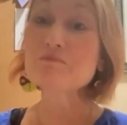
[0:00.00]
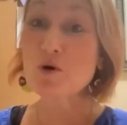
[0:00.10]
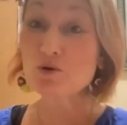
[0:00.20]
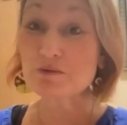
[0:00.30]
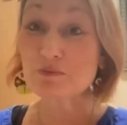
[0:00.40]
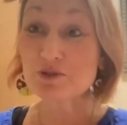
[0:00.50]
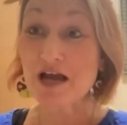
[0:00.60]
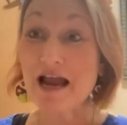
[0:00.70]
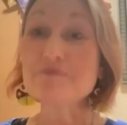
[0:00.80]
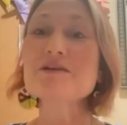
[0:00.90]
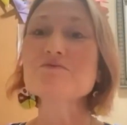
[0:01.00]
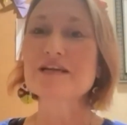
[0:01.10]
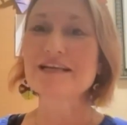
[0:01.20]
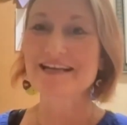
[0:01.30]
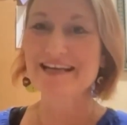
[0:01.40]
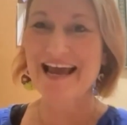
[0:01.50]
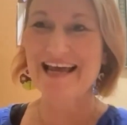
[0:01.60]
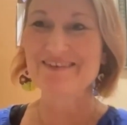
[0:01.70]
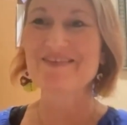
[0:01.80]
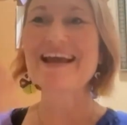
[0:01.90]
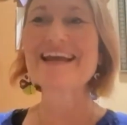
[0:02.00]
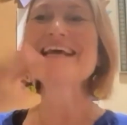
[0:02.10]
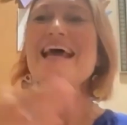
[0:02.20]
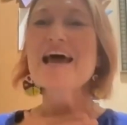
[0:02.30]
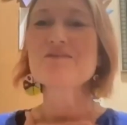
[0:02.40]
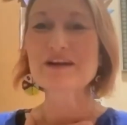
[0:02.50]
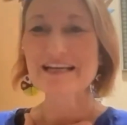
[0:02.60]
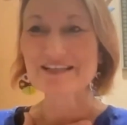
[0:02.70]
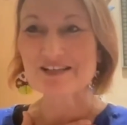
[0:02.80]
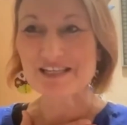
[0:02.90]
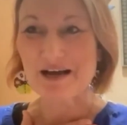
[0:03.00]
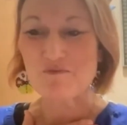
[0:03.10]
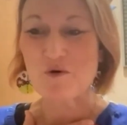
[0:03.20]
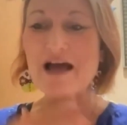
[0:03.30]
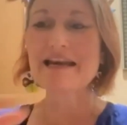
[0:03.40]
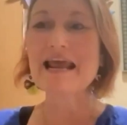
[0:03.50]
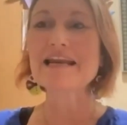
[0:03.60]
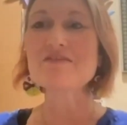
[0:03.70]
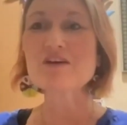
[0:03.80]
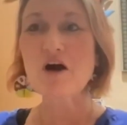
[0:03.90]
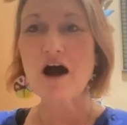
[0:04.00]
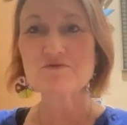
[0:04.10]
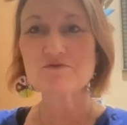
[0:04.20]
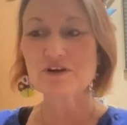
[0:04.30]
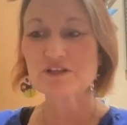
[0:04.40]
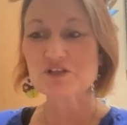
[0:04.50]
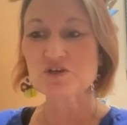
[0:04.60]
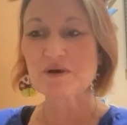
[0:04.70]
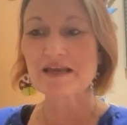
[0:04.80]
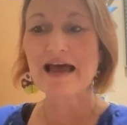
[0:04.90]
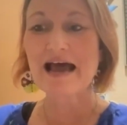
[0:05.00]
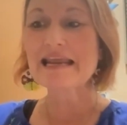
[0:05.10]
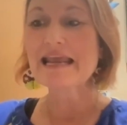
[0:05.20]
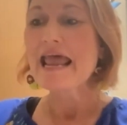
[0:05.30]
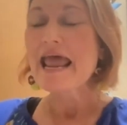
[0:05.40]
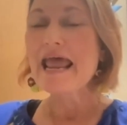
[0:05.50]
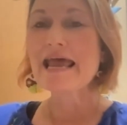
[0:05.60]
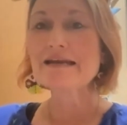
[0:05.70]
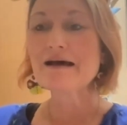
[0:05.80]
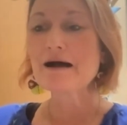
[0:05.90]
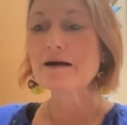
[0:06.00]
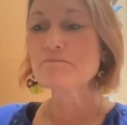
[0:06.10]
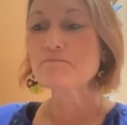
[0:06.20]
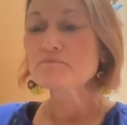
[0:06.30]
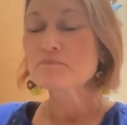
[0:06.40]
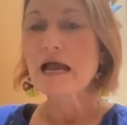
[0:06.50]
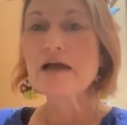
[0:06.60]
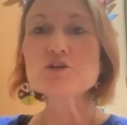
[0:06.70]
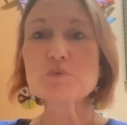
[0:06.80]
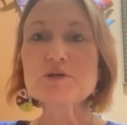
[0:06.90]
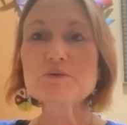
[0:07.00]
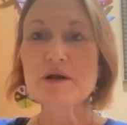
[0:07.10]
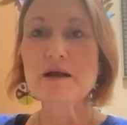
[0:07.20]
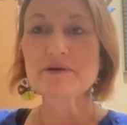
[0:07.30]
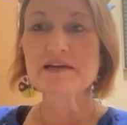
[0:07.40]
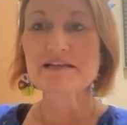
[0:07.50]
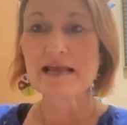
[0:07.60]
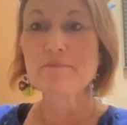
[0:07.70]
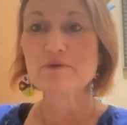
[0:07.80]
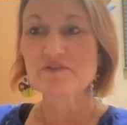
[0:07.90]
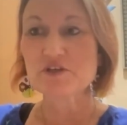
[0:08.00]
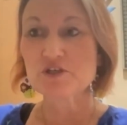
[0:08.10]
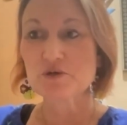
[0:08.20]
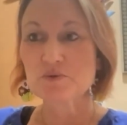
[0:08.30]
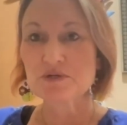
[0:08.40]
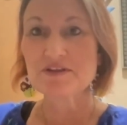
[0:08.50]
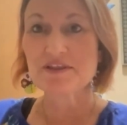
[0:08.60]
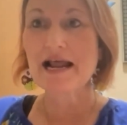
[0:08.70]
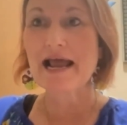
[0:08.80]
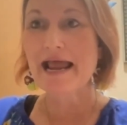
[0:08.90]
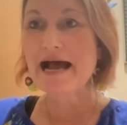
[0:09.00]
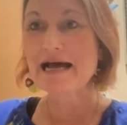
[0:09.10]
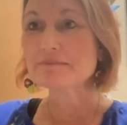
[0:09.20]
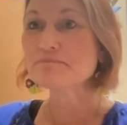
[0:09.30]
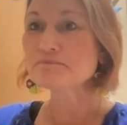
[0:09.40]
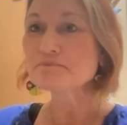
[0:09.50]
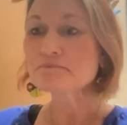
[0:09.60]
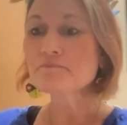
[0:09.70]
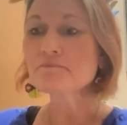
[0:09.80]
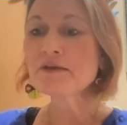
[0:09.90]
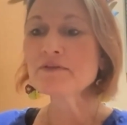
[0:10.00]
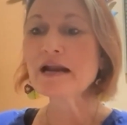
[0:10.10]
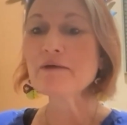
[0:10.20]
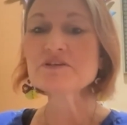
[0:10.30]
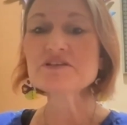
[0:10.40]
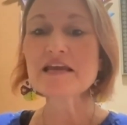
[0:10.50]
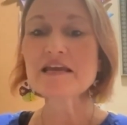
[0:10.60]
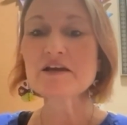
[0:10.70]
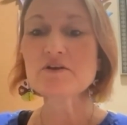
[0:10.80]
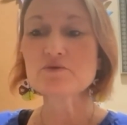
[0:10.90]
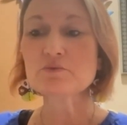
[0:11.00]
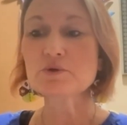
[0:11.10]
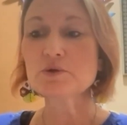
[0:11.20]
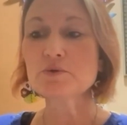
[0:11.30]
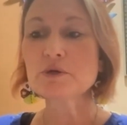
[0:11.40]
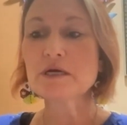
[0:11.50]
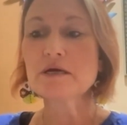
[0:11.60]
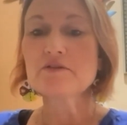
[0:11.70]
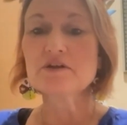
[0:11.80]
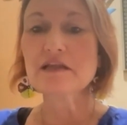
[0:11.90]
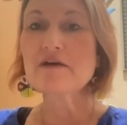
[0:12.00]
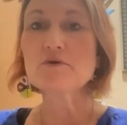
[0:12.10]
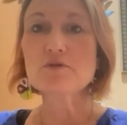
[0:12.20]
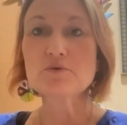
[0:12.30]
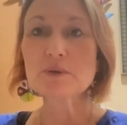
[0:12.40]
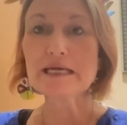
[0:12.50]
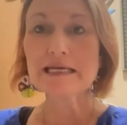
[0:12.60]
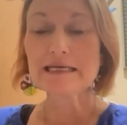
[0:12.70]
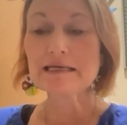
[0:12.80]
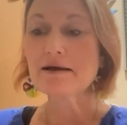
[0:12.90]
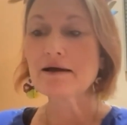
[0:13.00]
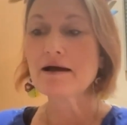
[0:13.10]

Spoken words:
multiple times and read it again, right? And read it to someone, and in the conference doing that. And I just wanted to bring up an example of a student that I had, that I was taking through the level 3